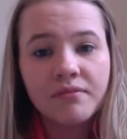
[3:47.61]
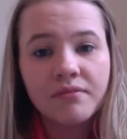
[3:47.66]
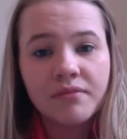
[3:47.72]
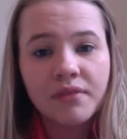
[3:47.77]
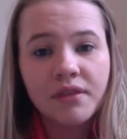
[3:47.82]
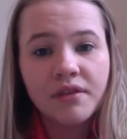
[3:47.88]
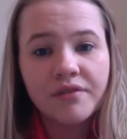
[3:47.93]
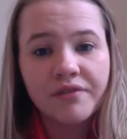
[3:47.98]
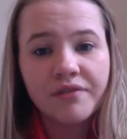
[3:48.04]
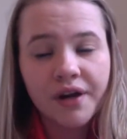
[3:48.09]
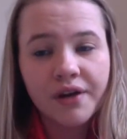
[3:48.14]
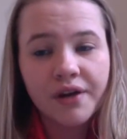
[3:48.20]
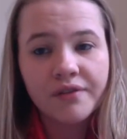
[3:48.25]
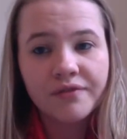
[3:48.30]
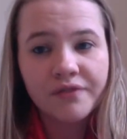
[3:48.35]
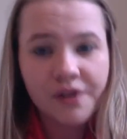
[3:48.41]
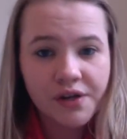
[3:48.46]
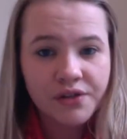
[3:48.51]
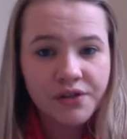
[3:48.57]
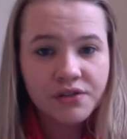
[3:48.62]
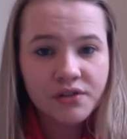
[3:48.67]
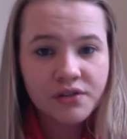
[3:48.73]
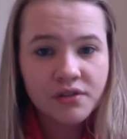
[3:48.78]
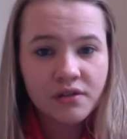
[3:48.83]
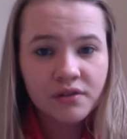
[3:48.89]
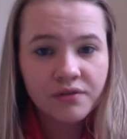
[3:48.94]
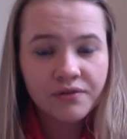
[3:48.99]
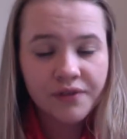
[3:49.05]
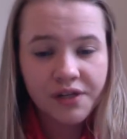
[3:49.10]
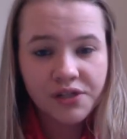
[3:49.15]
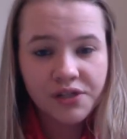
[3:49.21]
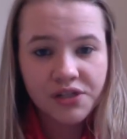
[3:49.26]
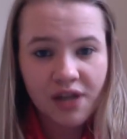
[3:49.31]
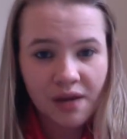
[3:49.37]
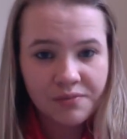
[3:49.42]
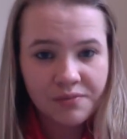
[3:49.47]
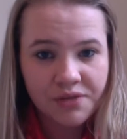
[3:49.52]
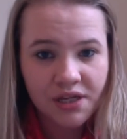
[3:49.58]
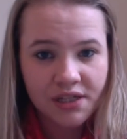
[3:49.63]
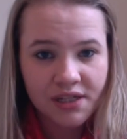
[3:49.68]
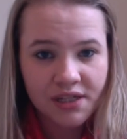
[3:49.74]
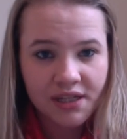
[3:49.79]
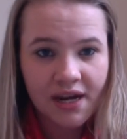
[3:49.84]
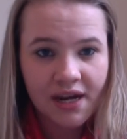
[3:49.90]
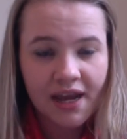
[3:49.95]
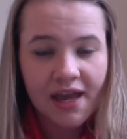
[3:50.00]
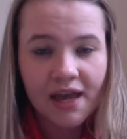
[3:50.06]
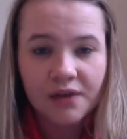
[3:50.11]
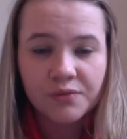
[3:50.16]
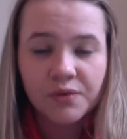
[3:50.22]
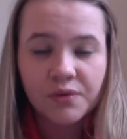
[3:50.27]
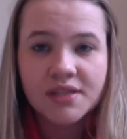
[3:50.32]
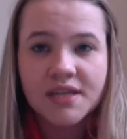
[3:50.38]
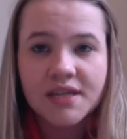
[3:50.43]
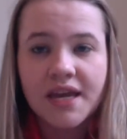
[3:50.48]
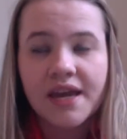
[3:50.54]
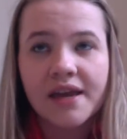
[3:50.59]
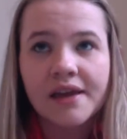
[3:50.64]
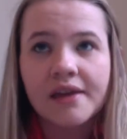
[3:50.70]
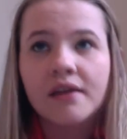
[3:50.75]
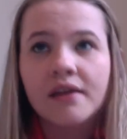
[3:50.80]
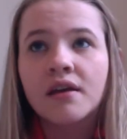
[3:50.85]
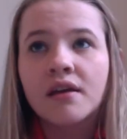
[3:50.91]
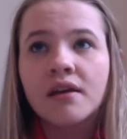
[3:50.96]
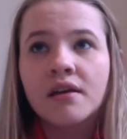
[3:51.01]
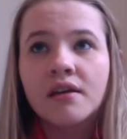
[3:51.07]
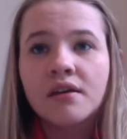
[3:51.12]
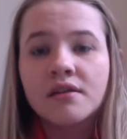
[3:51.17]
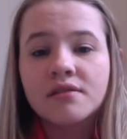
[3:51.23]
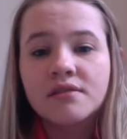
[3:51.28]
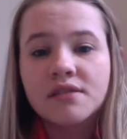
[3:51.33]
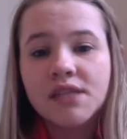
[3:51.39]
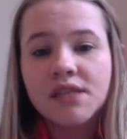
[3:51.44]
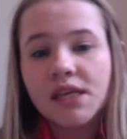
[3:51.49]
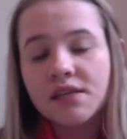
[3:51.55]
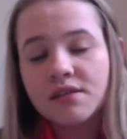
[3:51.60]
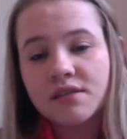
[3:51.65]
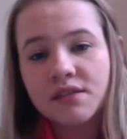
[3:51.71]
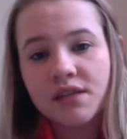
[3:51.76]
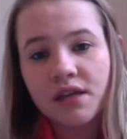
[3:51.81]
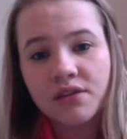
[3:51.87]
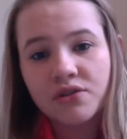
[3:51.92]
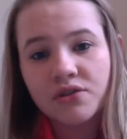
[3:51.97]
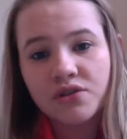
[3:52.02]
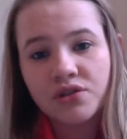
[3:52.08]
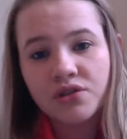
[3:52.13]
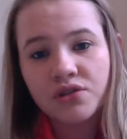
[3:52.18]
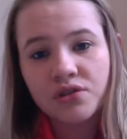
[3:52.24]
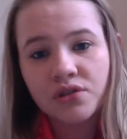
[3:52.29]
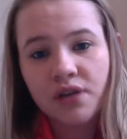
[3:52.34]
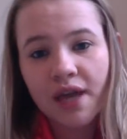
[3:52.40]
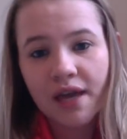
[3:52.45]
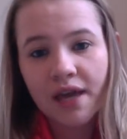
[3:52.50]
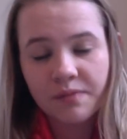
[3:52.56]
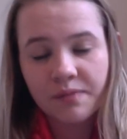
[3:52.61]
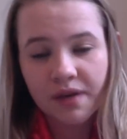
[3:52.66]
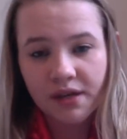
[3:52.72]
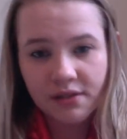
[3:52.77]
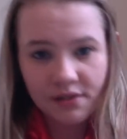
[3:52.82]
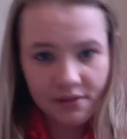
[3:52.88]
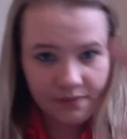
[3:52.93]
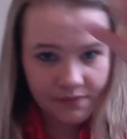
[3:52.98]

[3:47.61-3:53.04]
The very first finished object that I had was a seed stitch headband.